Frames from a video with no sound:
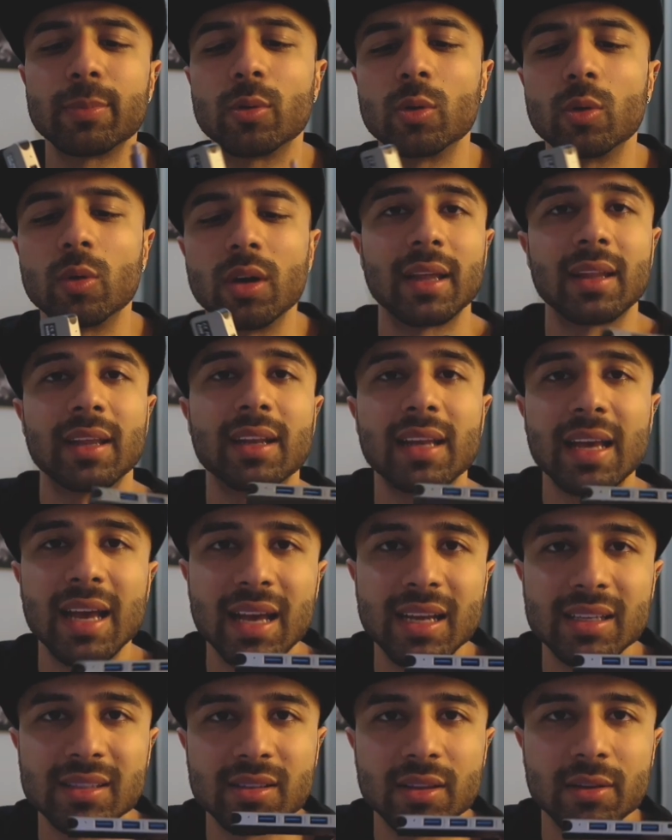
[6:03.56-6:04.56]
port, and then it
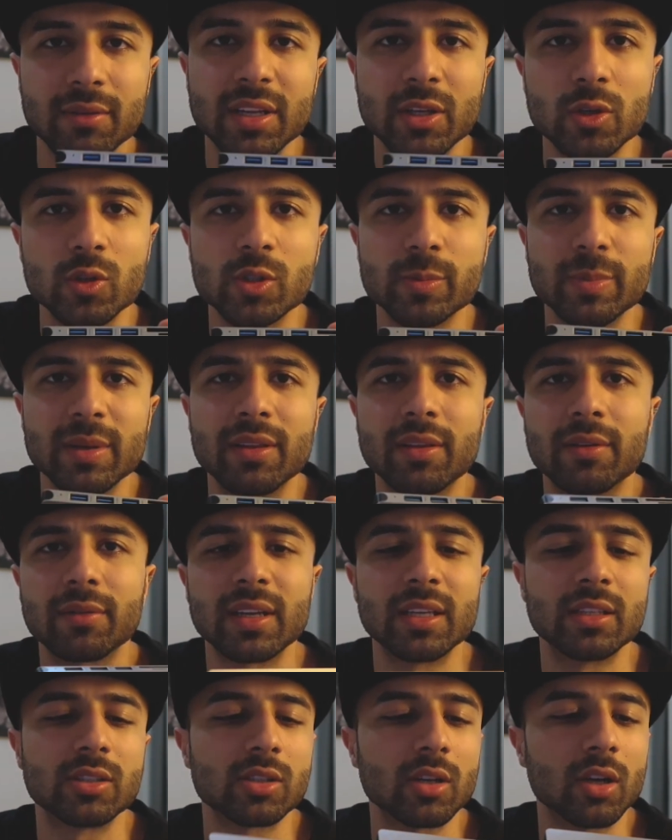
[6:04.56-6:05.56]
has 3 USB
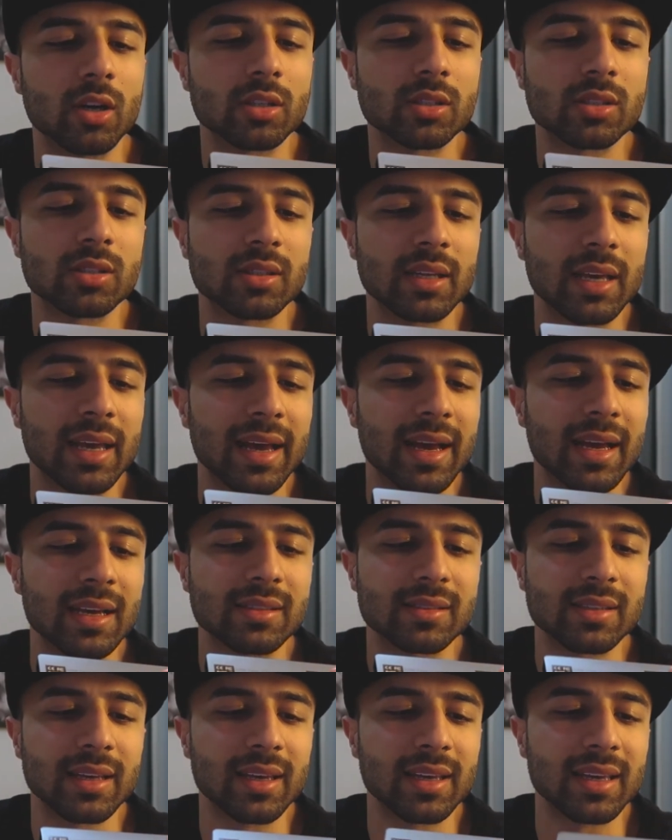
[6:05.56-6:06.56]
3 slots. It
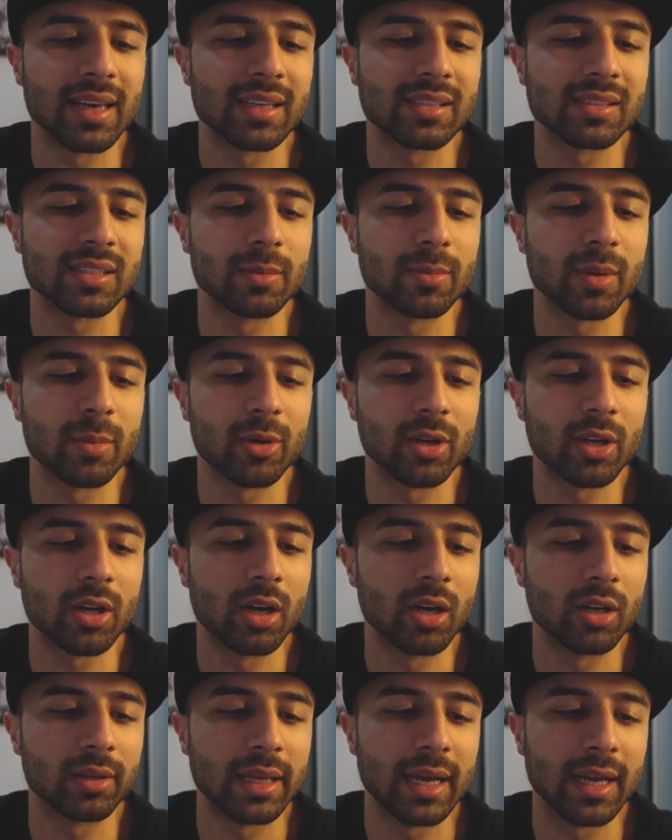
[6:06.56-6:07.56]
has a SD memory
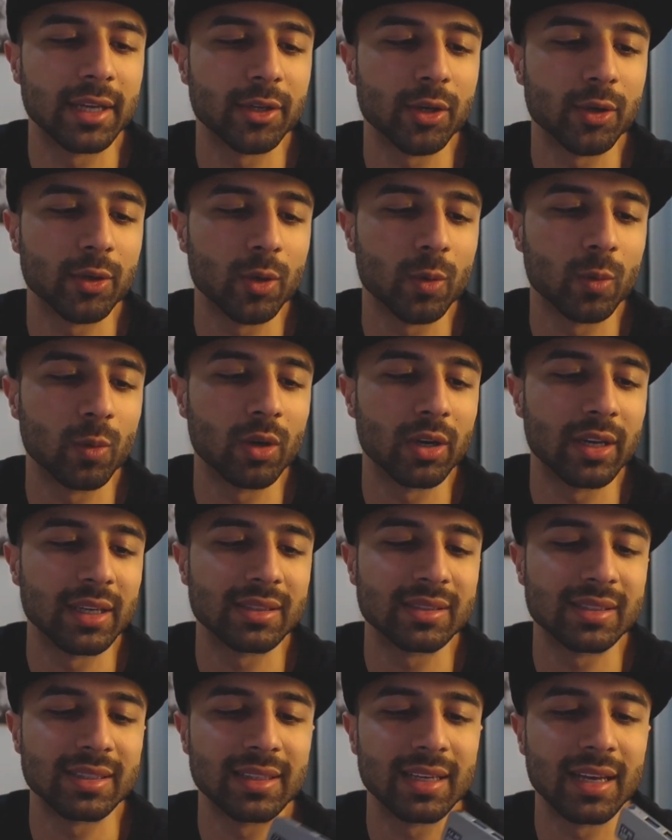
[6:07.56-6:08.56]
card, I don't know what a
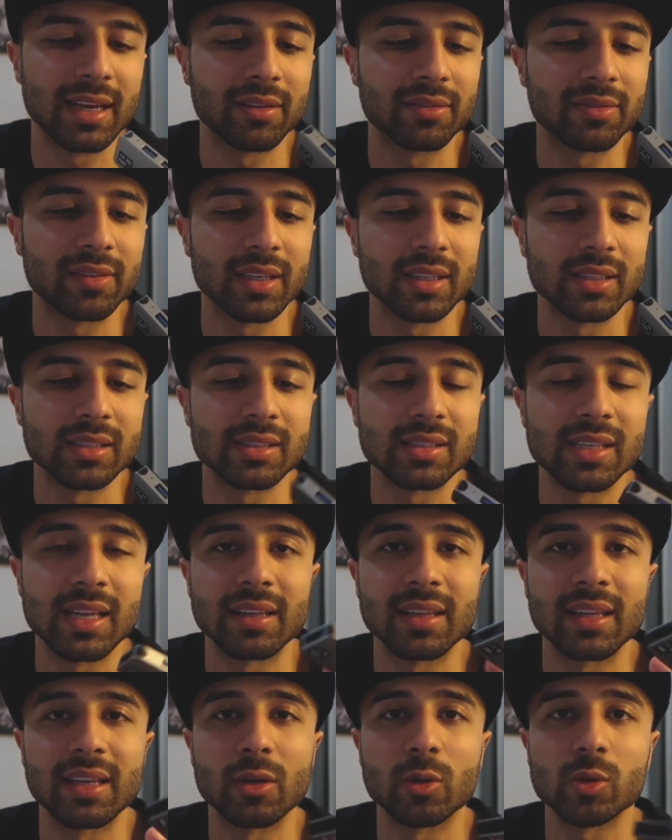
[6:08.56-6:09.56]
TF is,
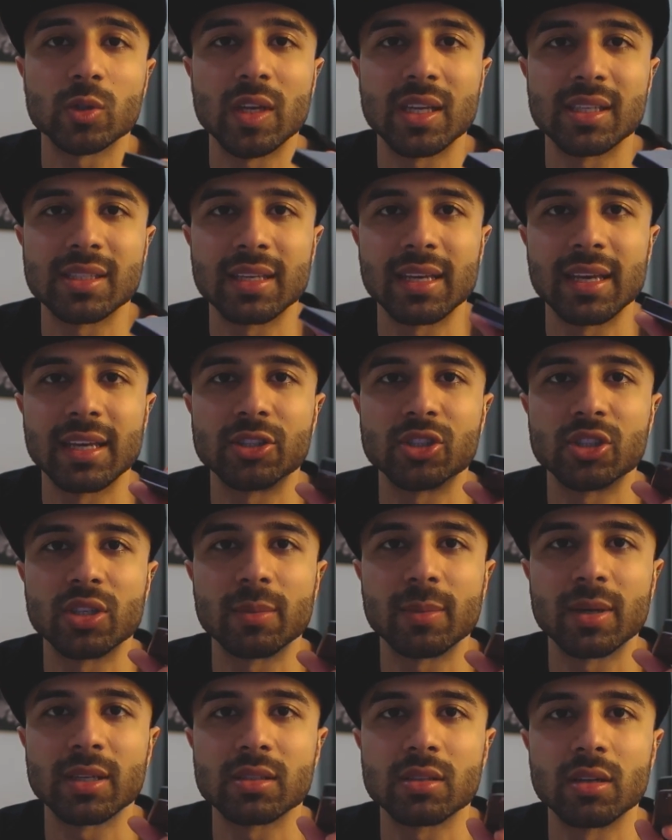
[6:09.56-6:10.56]
and then it also has a
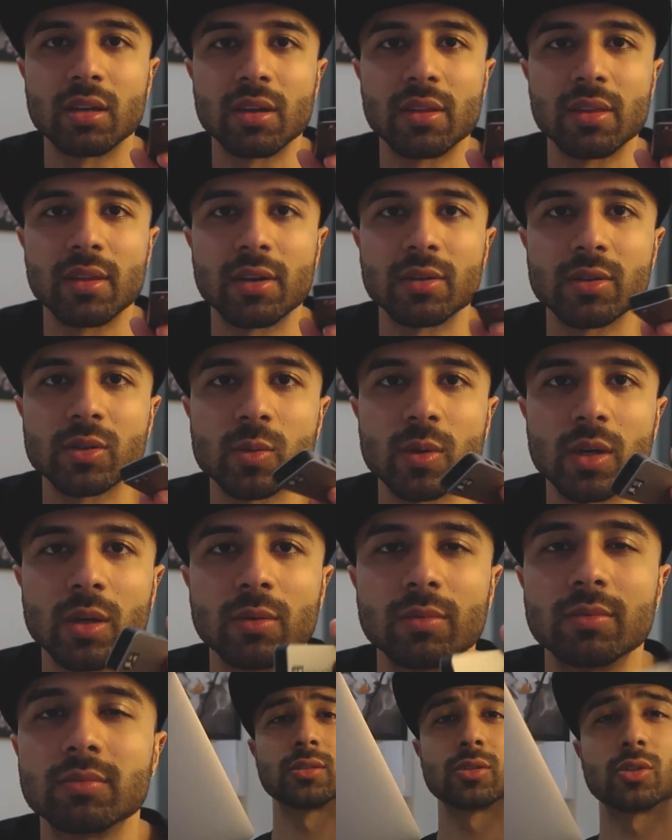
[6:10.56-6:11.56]
HDMI slot in there as
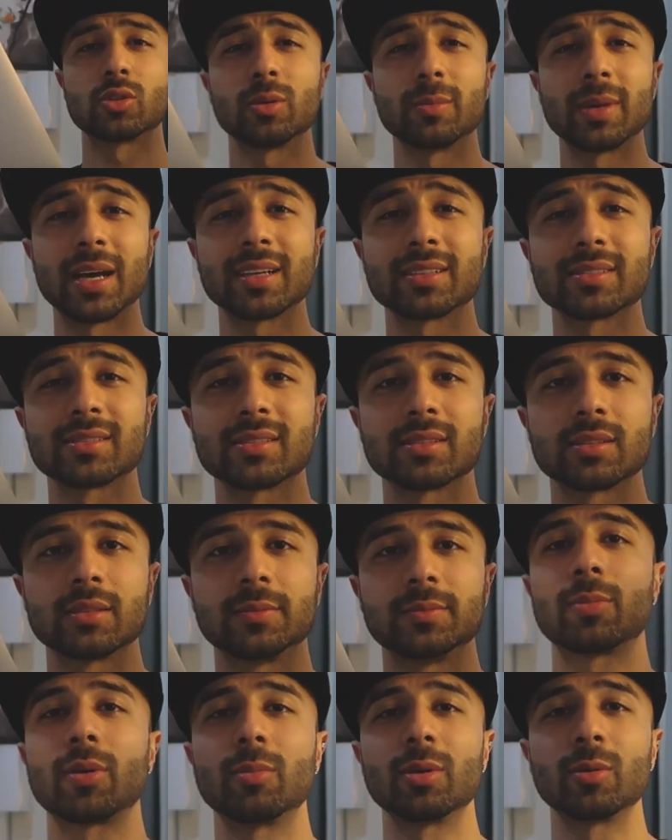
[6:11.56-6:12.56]
well. 2 Macs.
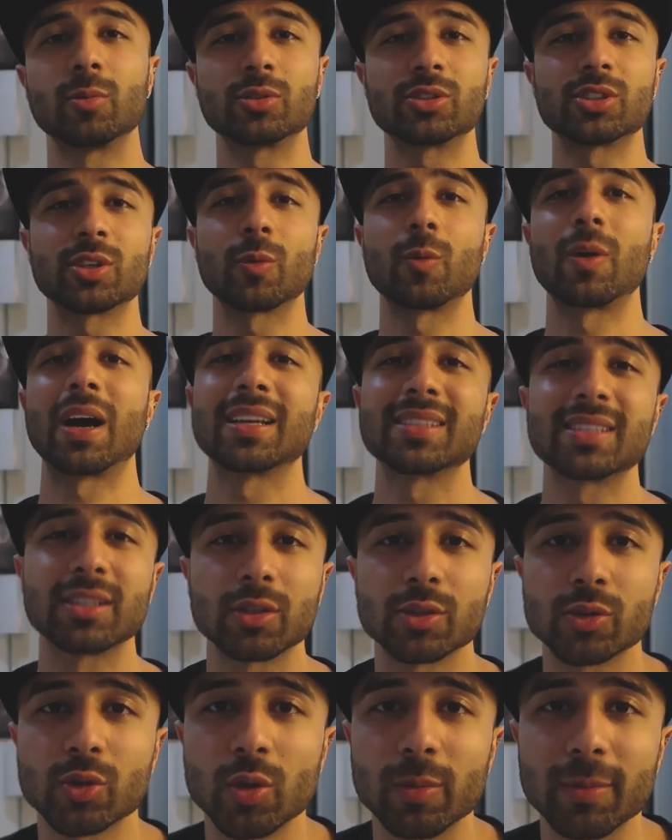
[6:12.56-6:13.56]
You're probably wondering why has he
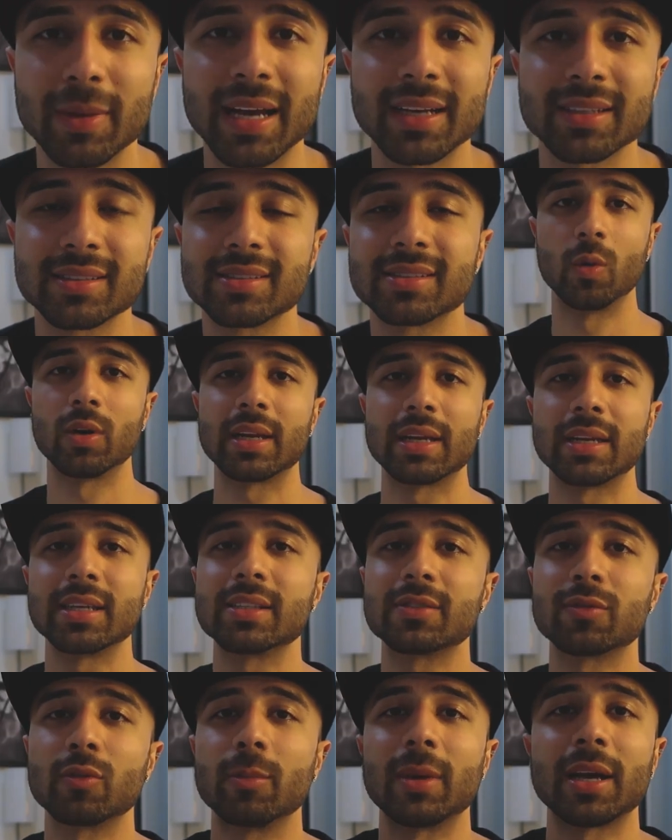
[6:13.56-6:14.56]
got 2 Macs. One
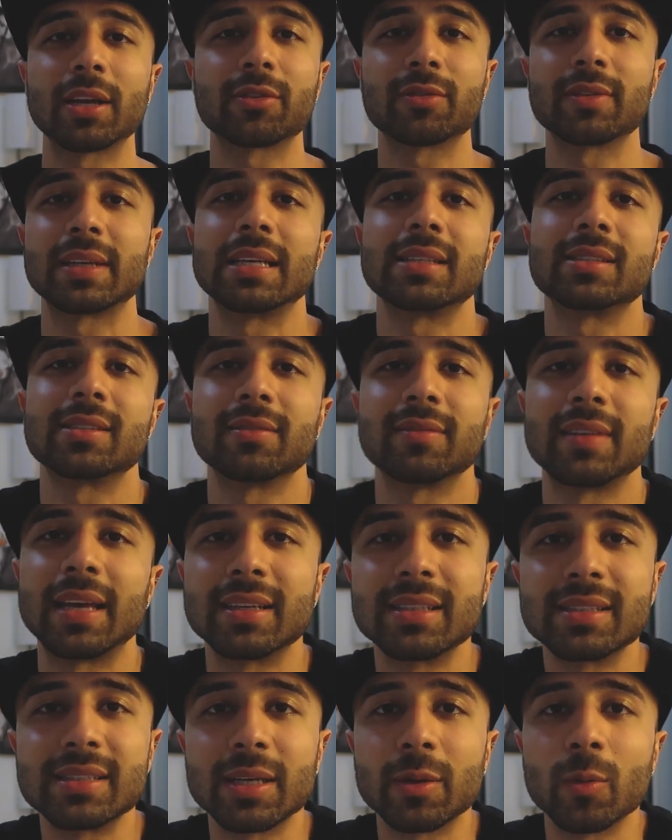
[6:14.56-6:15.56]
is for my creative
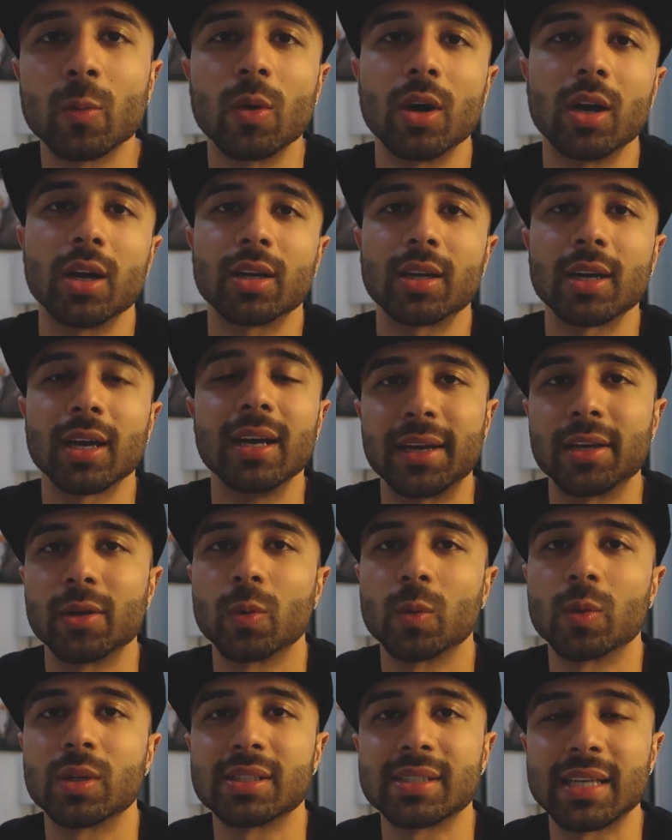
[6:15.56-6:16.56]
editing work, and the
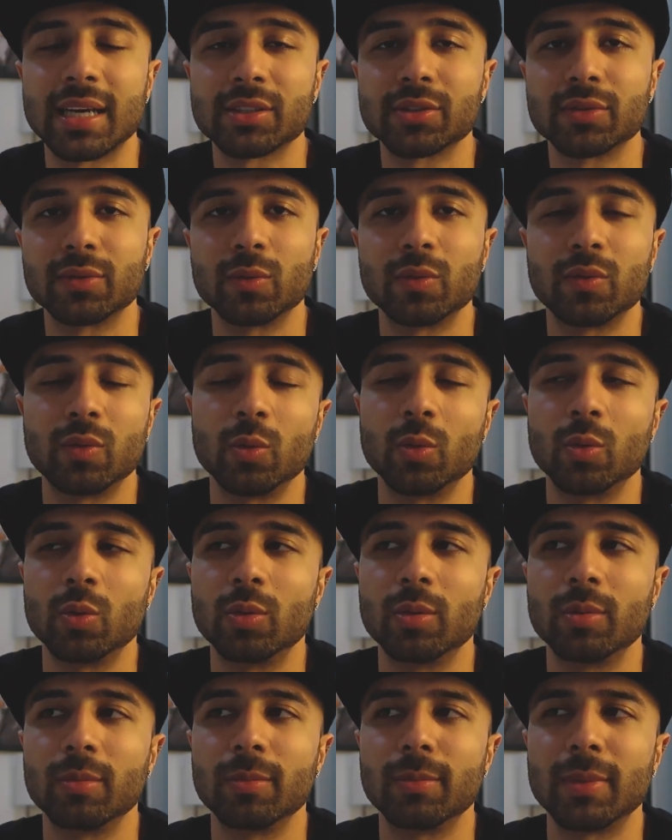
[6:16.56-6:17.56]
other one is actual
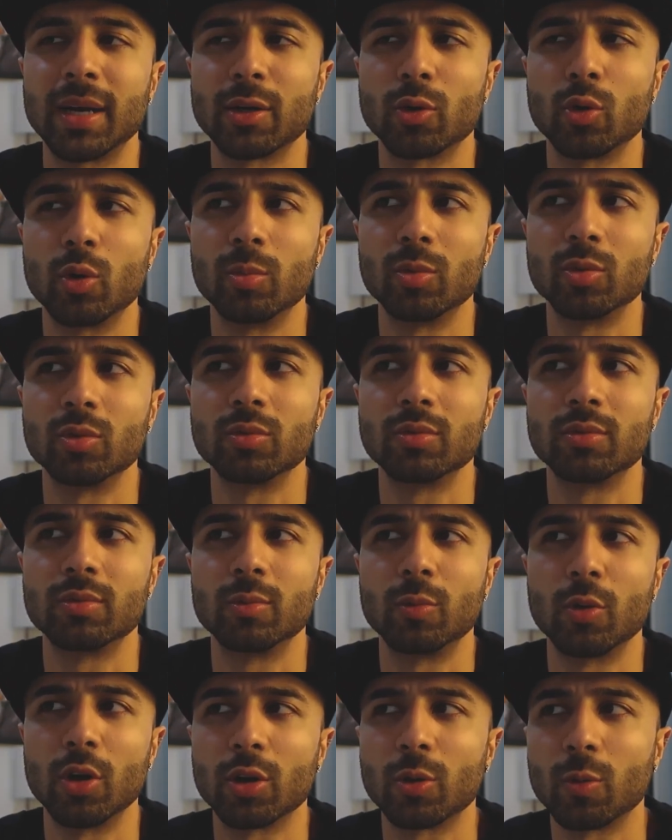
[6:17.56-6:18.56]
for my normal
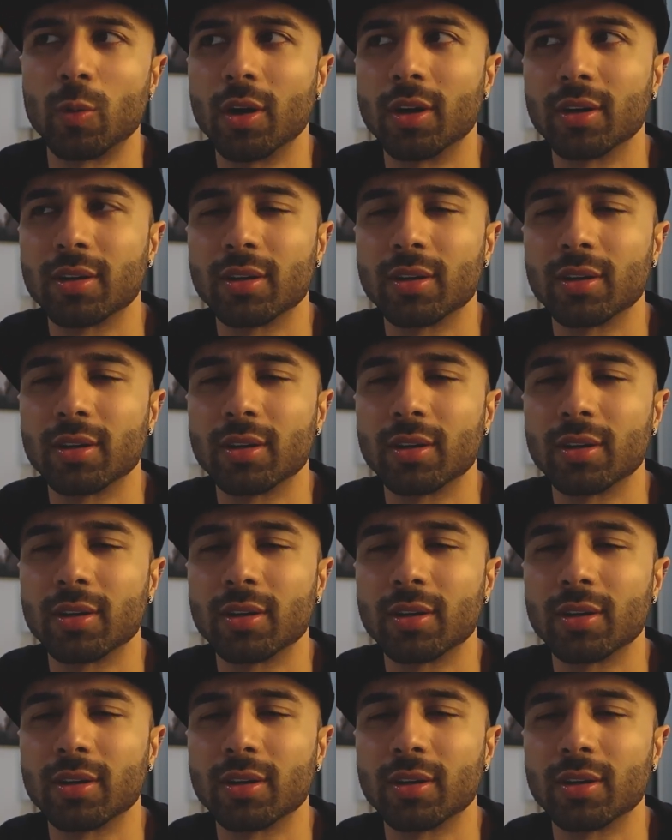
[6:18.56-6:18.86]
work,